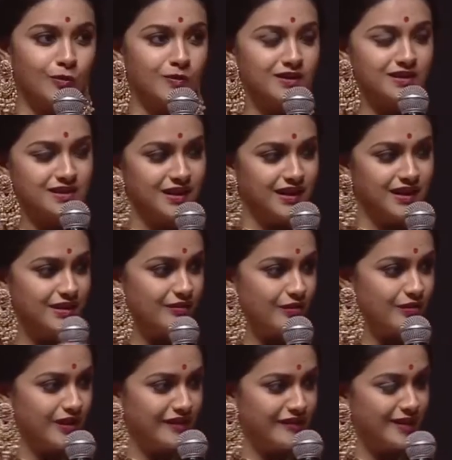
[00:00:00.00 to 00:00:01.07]
much, Nagi,
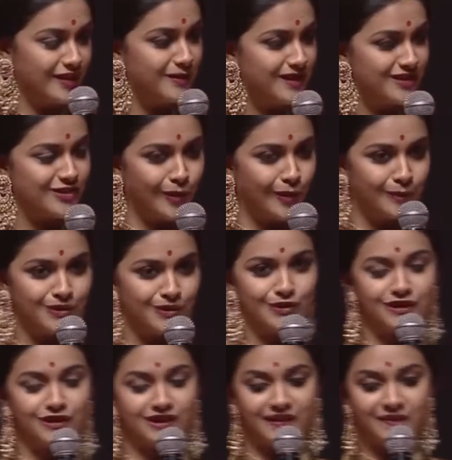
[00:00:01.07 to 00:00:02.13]
for giving me this
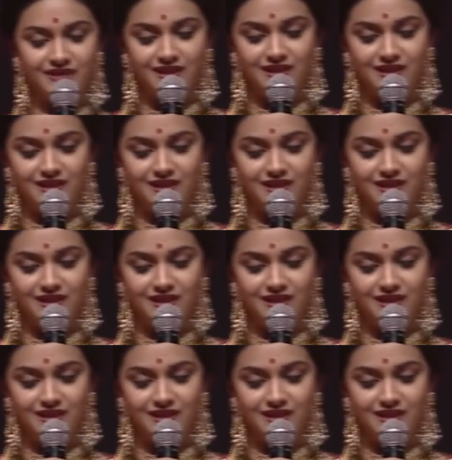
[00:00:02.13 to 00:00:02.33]
opportunity.